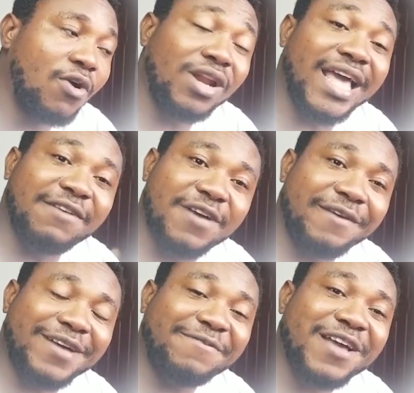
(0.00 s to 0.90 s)
Unlike
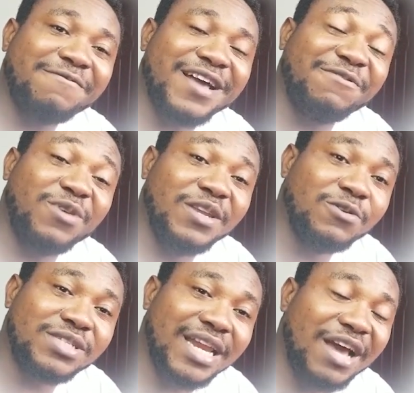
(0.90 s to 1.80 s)
Fiverr, if you're a
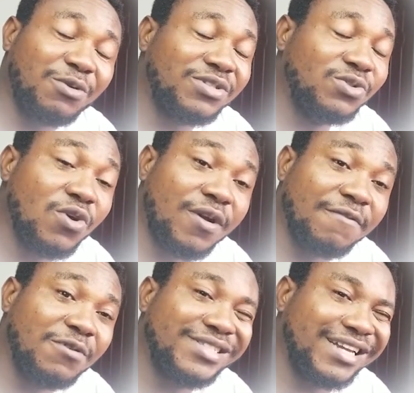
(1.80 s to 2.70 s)
new seller with no
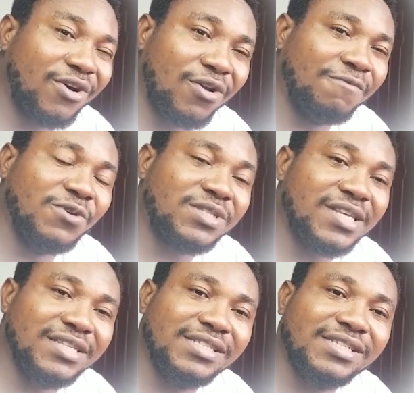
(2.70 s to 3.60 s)
reviews and all of those
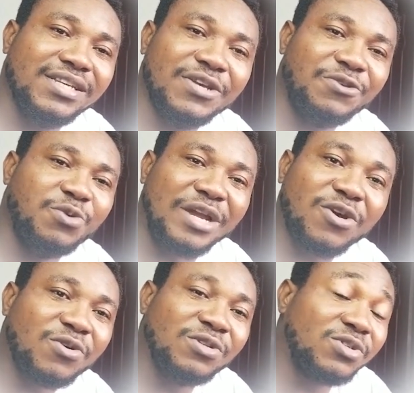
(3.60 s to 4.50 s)
things, you are
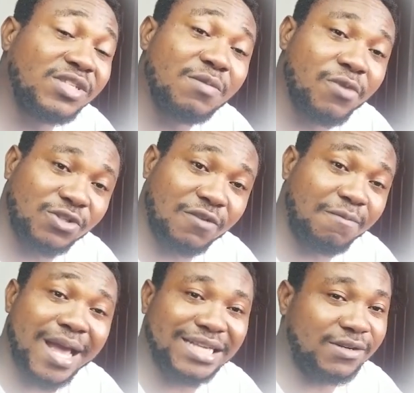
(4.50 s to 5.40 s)
not going to see much
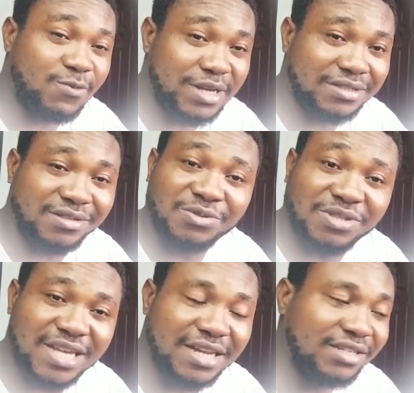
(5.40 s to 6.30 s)
of buyers requests to
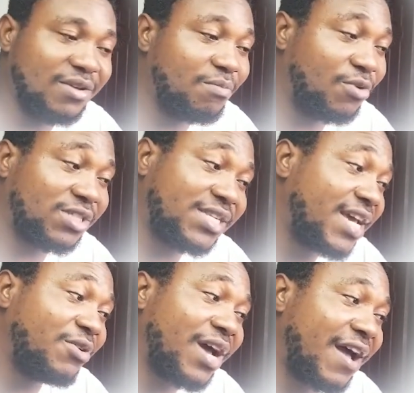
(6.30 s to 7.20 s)
send. But
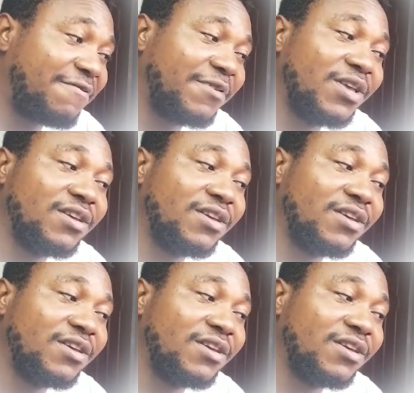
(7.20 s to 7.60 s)
here you have,